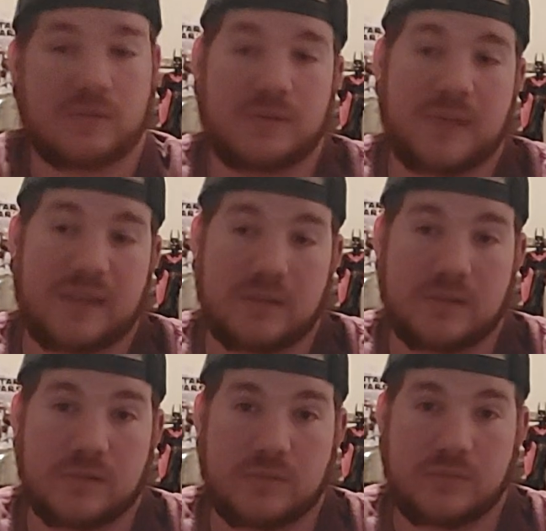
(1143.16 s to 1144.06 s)
the remake
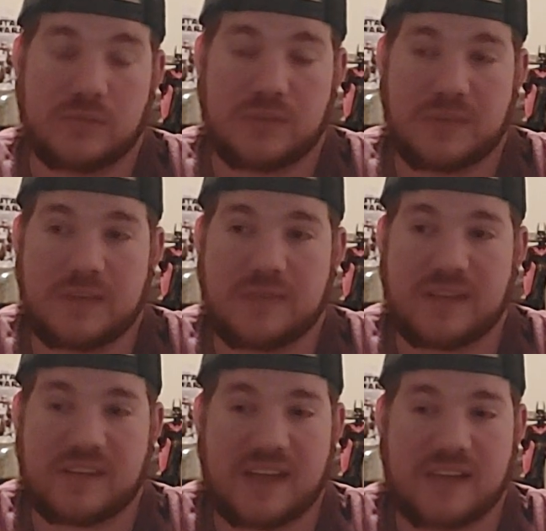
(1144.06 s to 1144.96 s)
looks, to me,
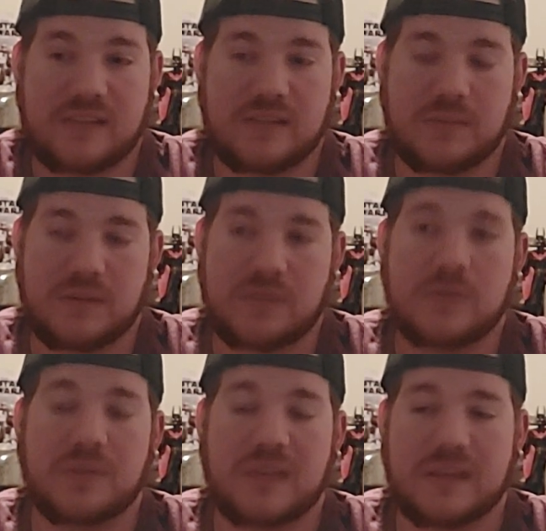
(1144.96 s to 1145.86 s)
fantastic. But if you
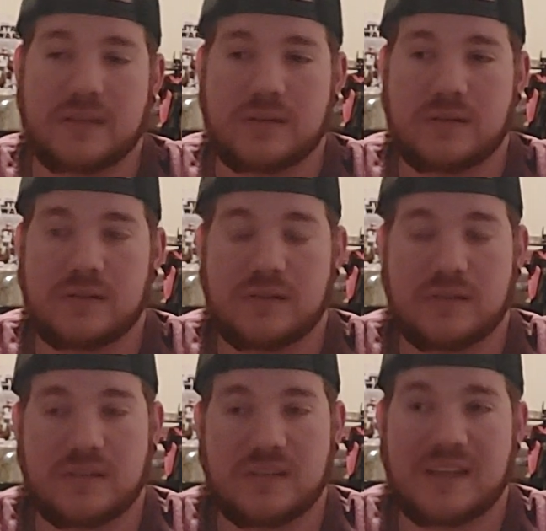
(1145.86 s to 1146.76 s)
play the
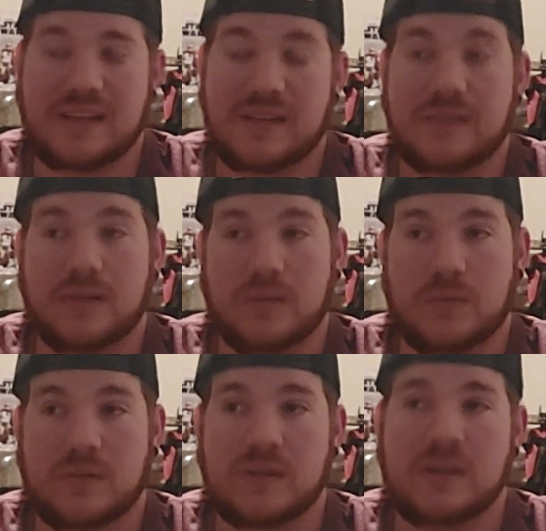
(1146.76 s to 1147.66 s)
second and third
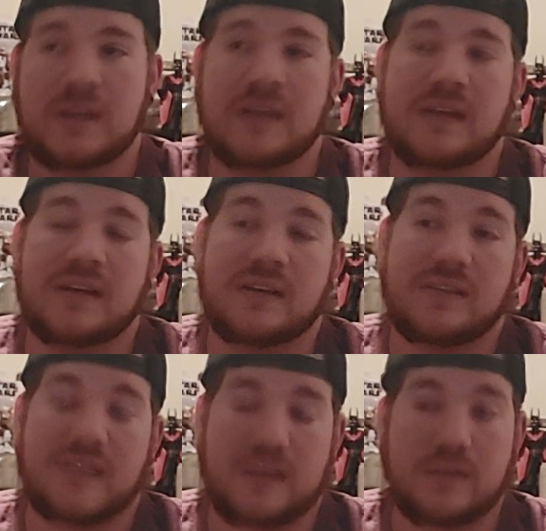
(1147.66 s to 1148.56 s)
one,
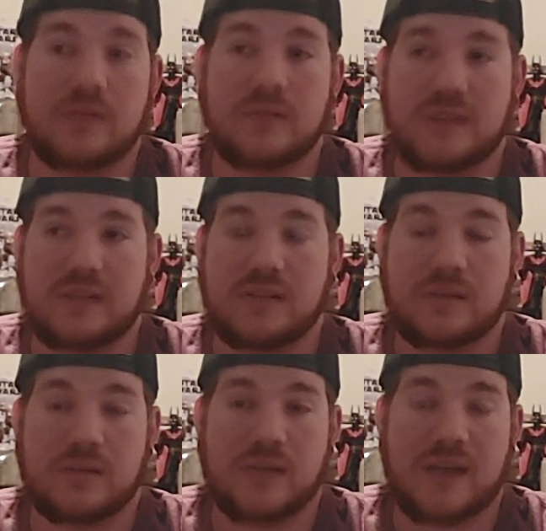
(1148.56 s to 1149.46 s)
they do
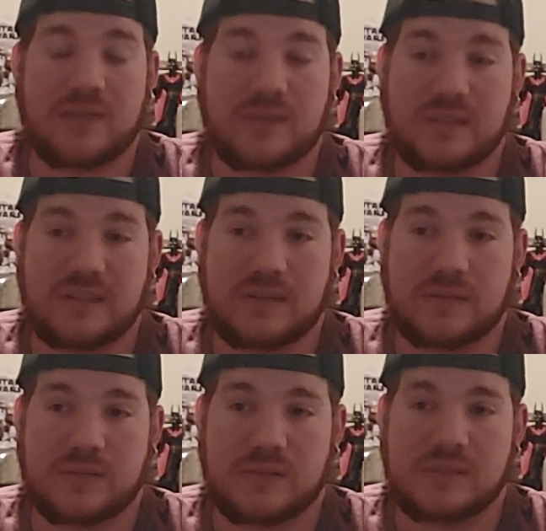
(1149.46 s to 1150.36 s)
look graphically
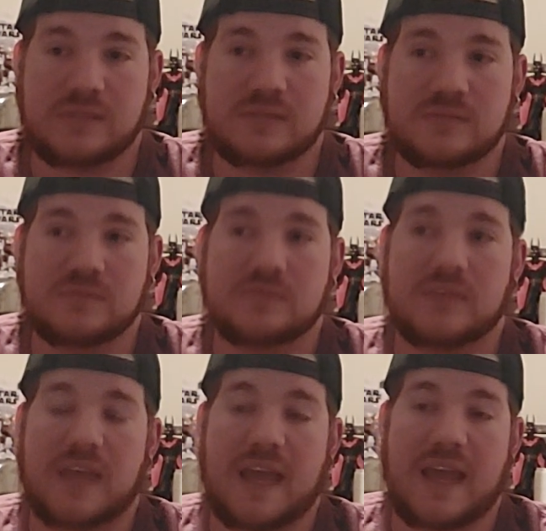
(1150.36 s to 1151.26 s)
different.
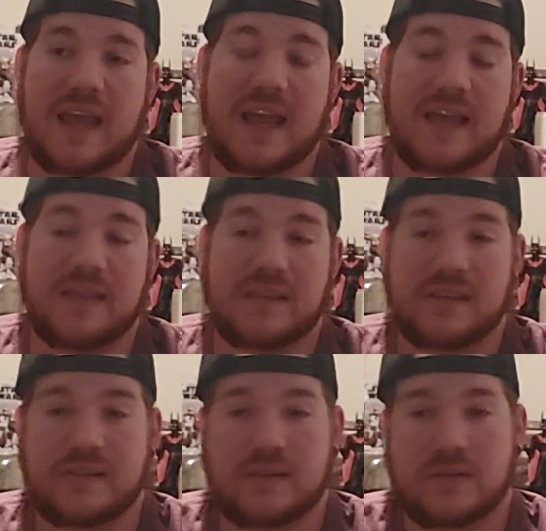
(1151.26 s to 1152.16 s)
And
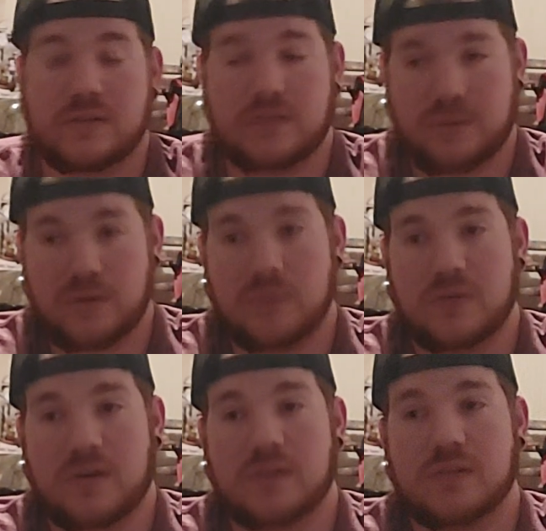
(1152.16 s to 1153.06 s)
then there's the third one
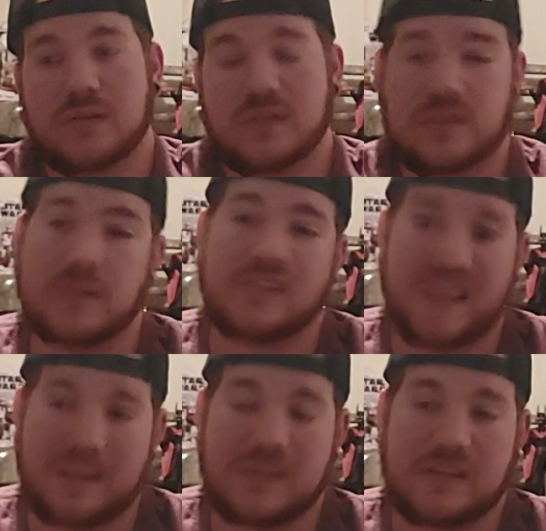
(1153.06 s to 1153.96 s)
also. It's on the
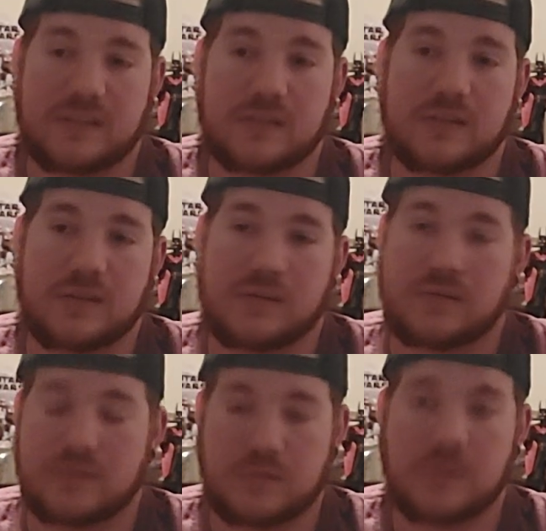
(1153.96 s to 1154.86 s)
same disc, so you can
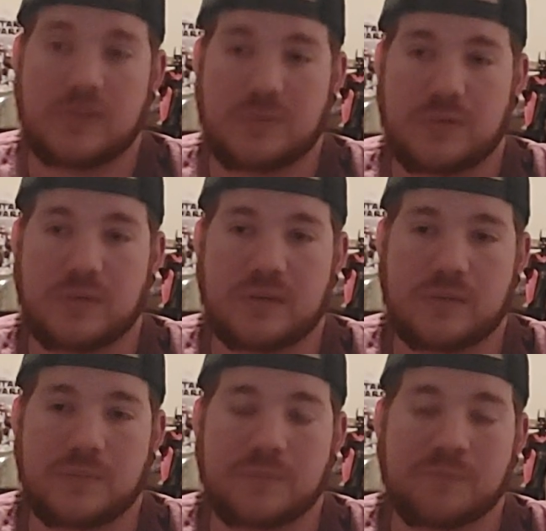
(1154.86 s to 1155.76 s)
switch between them.